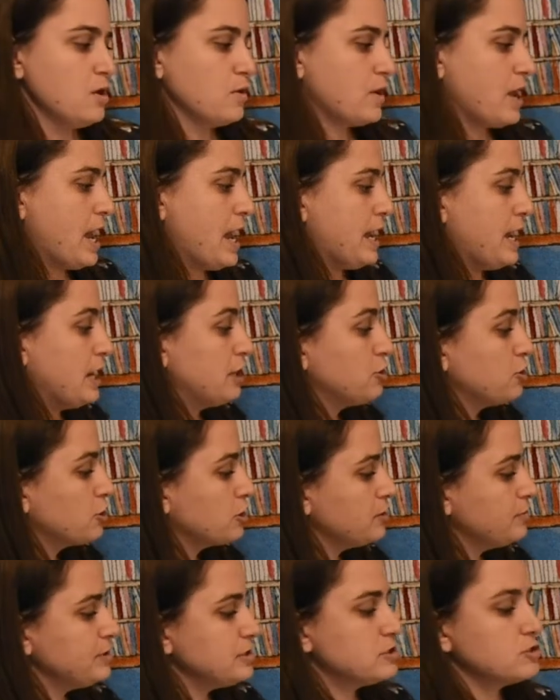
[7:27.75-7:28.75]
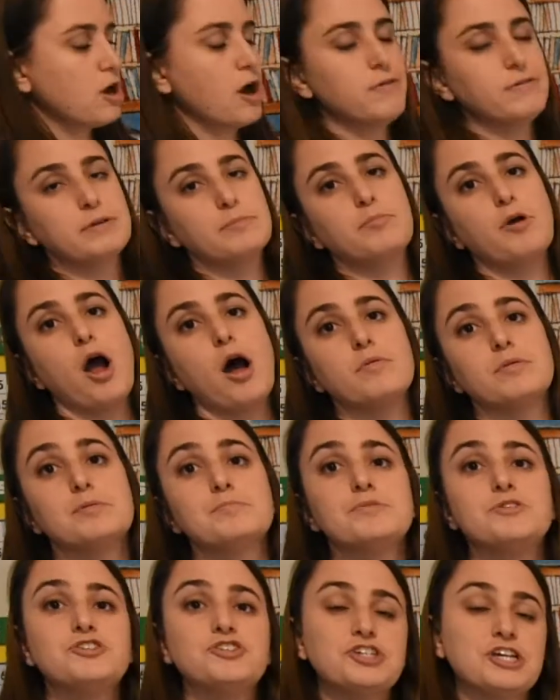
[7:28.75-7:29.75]
Okay? And you're going to be solving
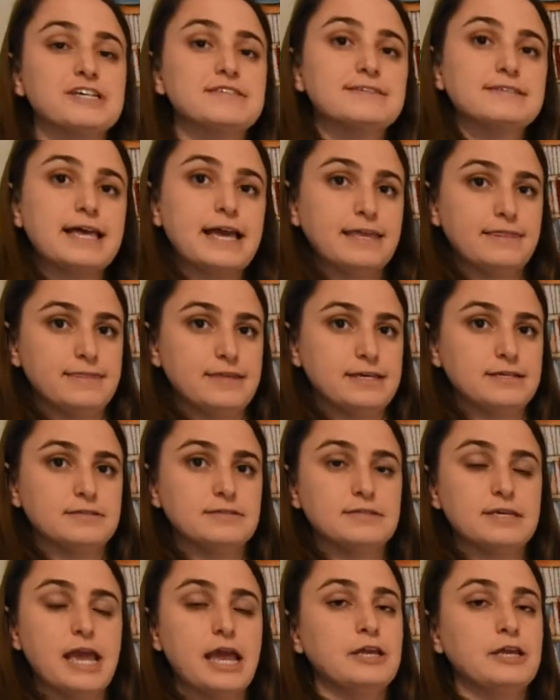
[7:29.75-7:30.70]
problems just like this,